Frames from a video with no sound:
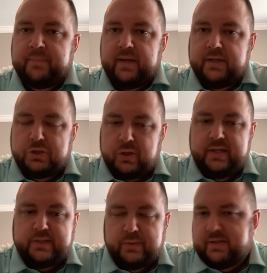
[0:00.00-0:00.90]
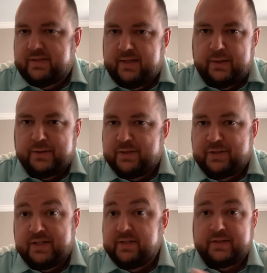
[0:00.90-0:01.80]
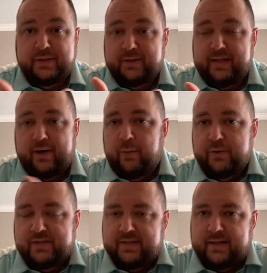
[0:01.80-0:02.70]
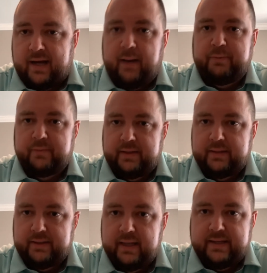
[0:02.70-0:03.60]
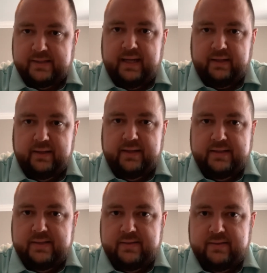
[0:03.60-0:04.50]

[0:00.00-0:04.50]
and drinks with sinners. And Jesus took that almost as a compliment. Yeah, exactly. That's,